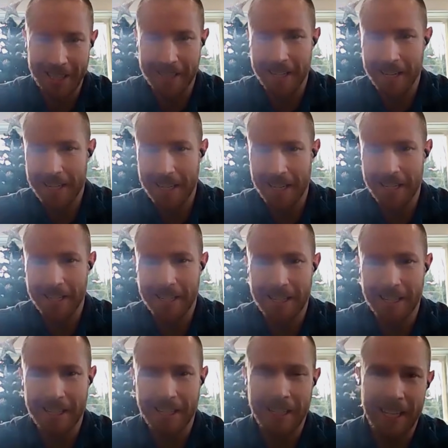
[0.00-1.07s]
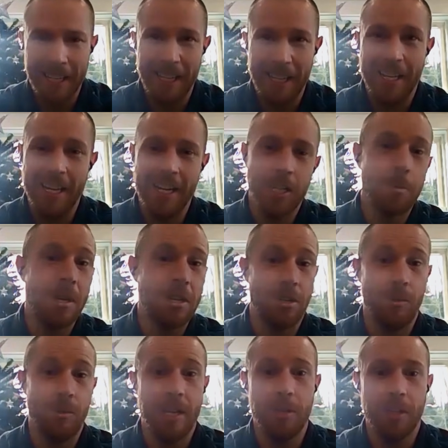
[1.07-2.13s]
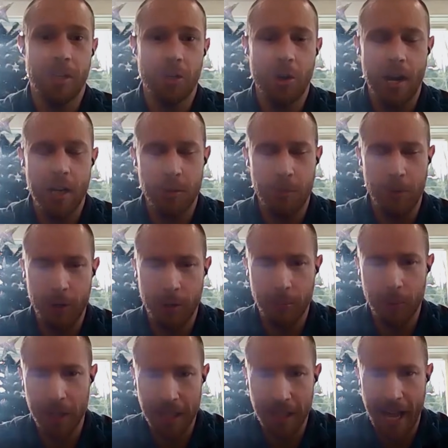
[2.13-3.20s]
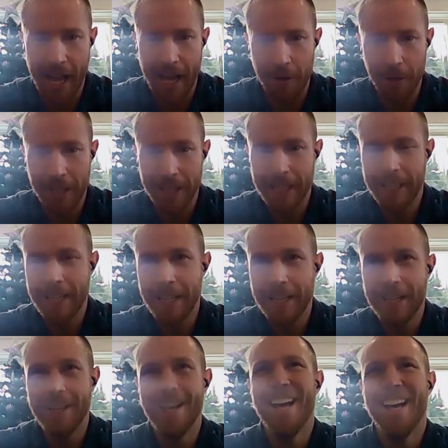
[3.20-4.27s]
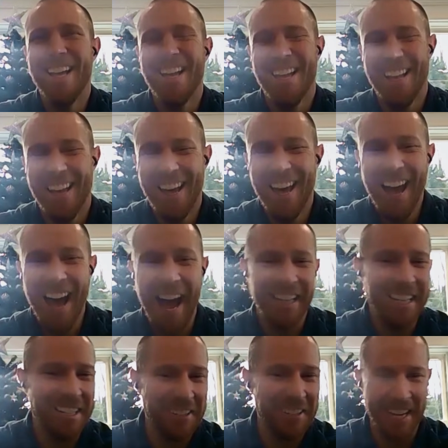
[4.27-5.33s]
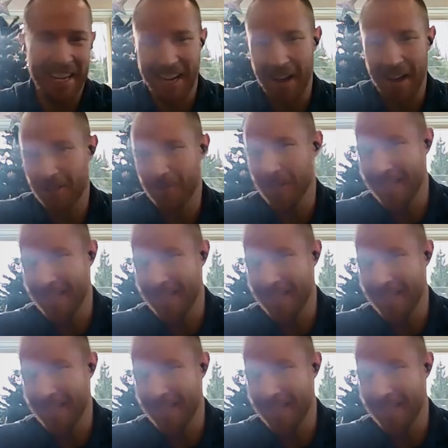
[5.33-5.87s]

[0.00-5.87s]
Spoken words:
distance? And especially like with a crossbow, they're pretty loud. I think you're getting out to a